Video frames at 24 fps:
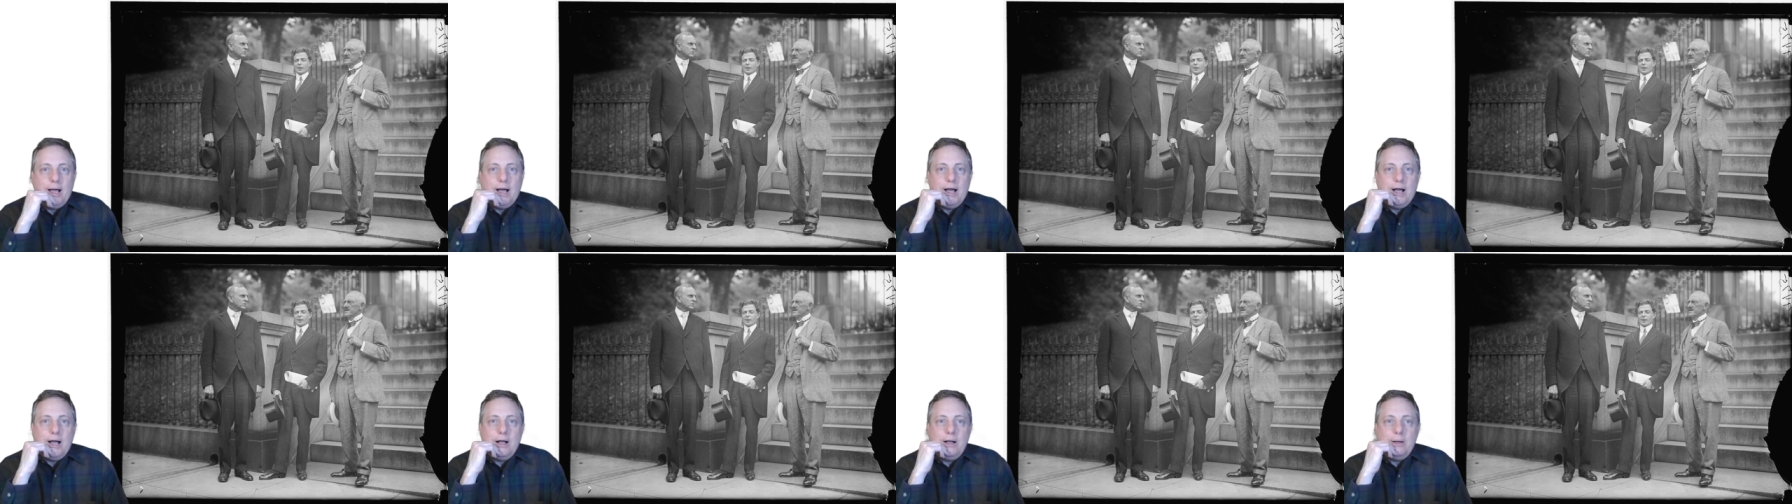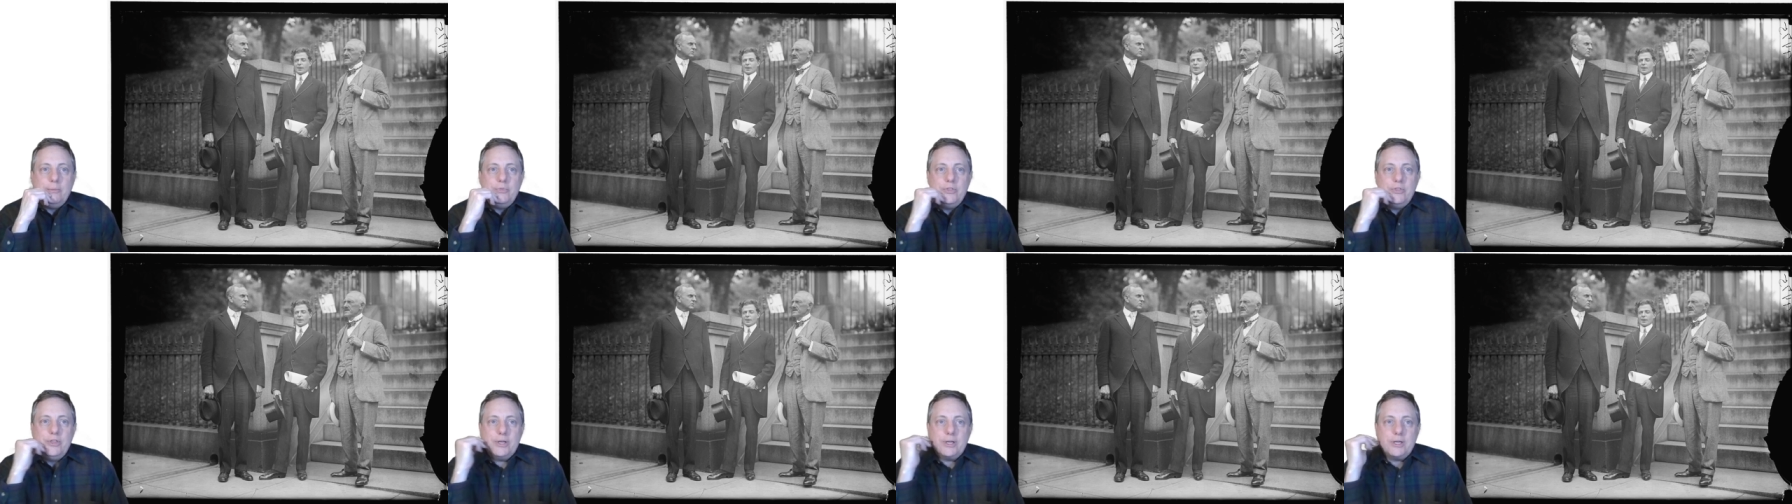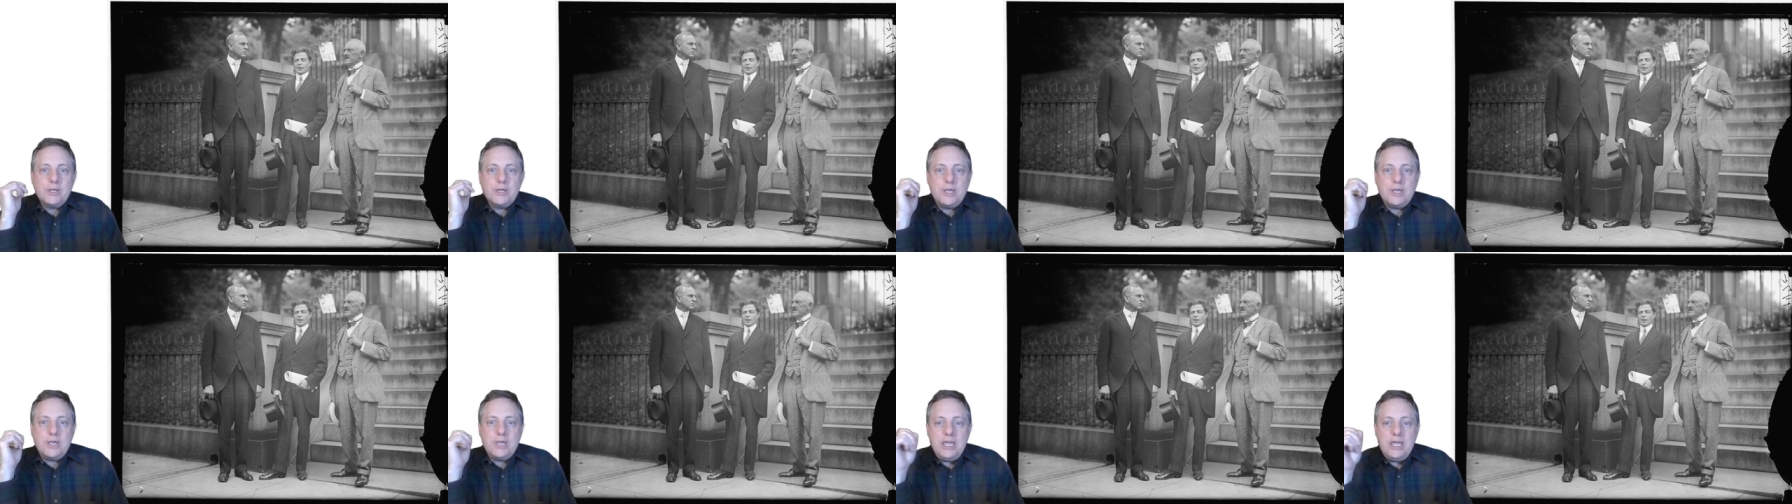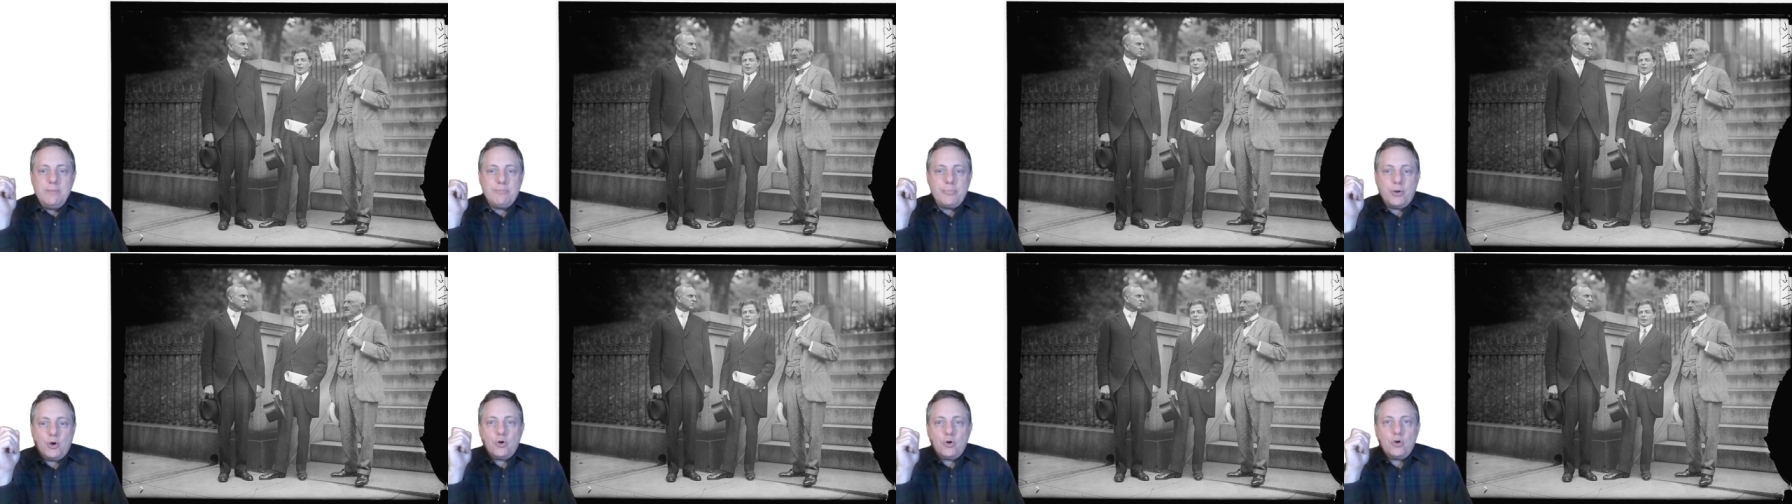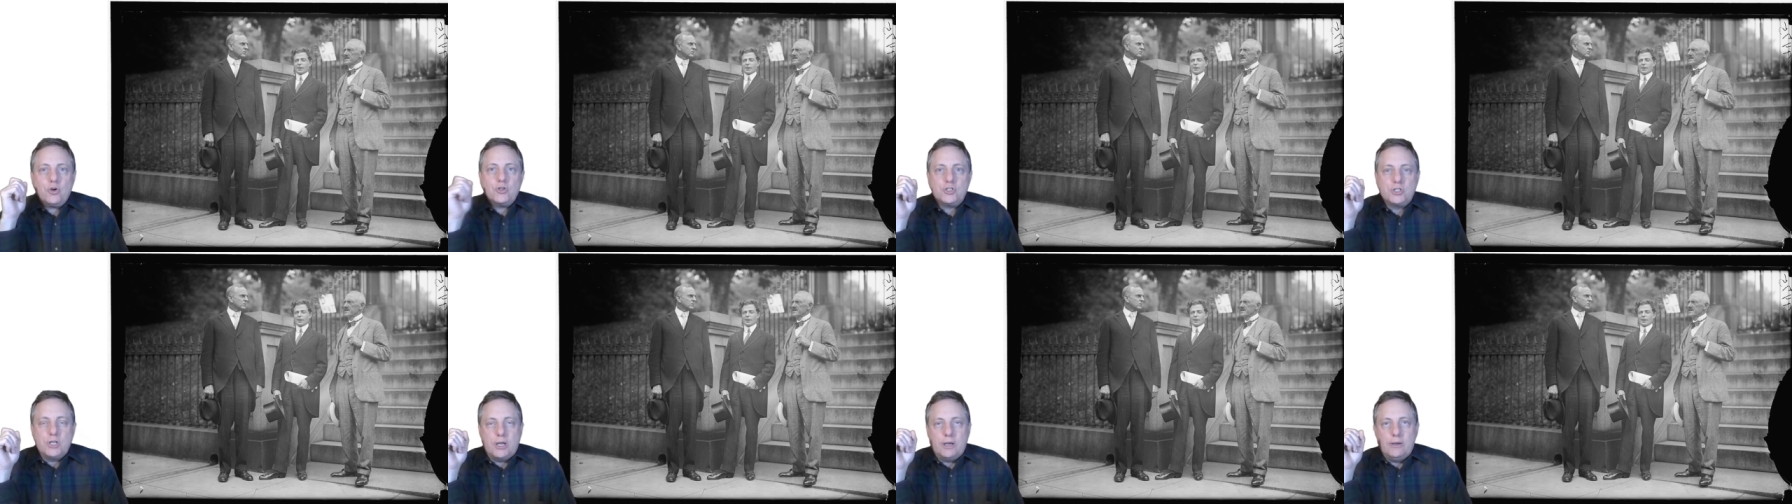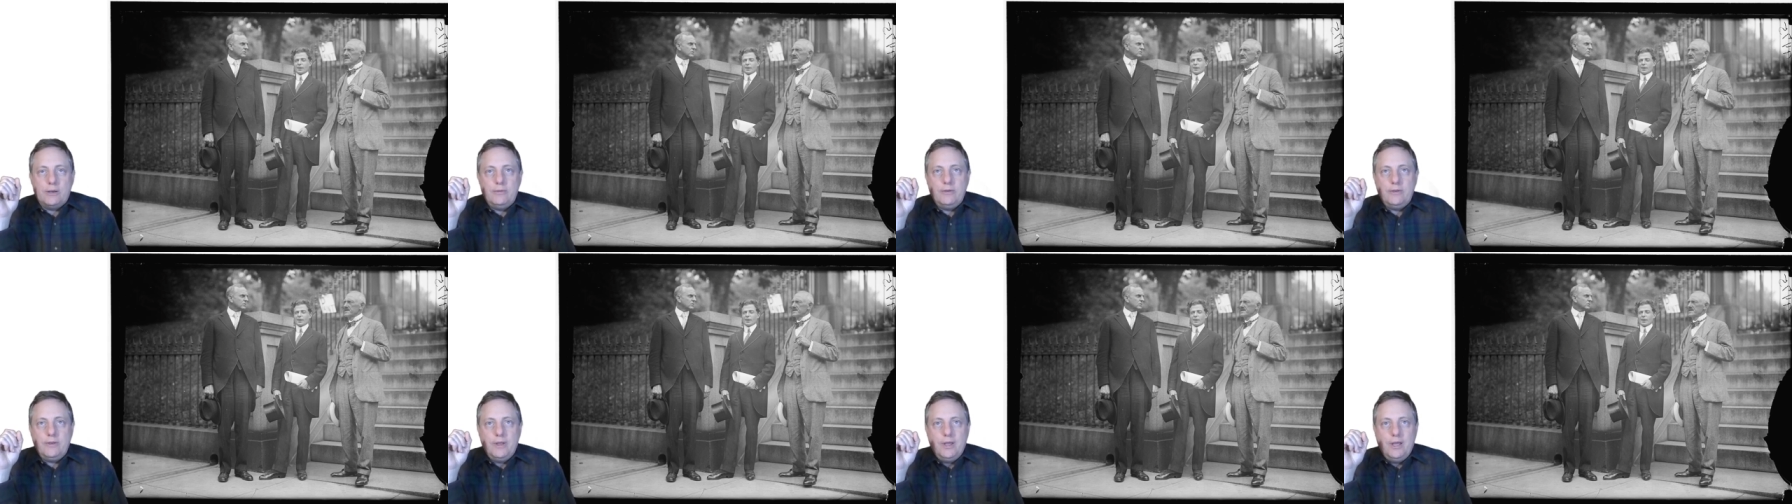Uh, the key
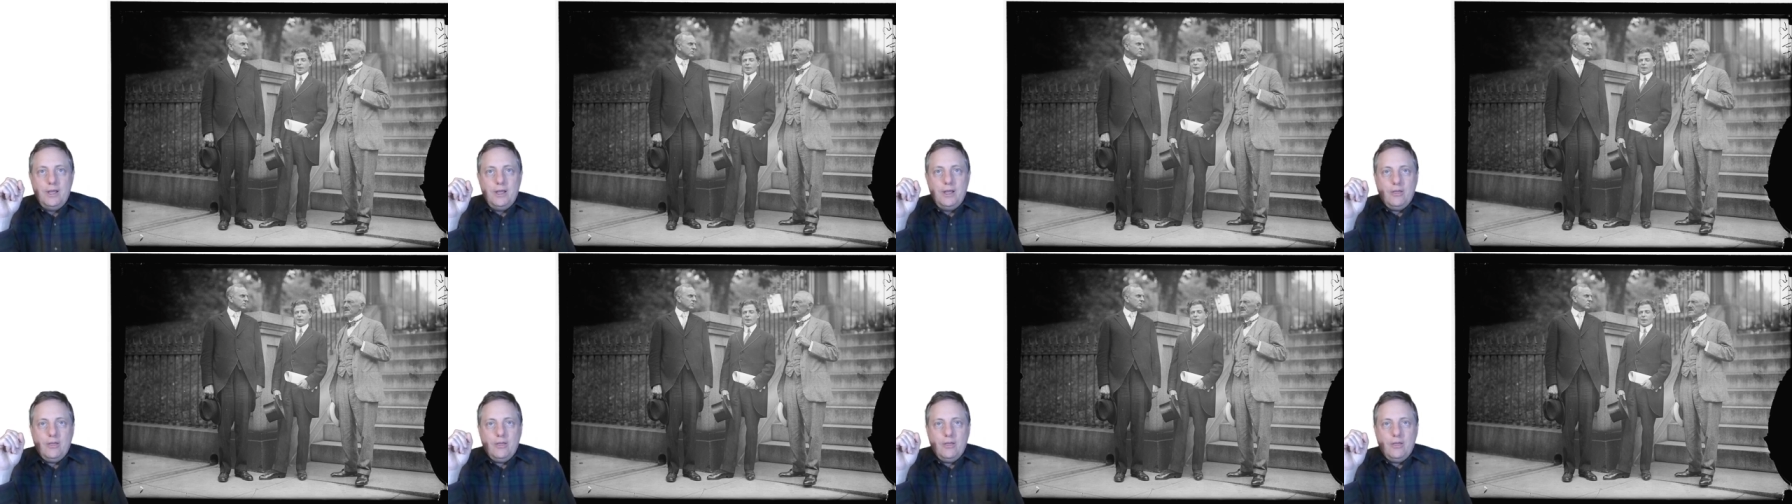person,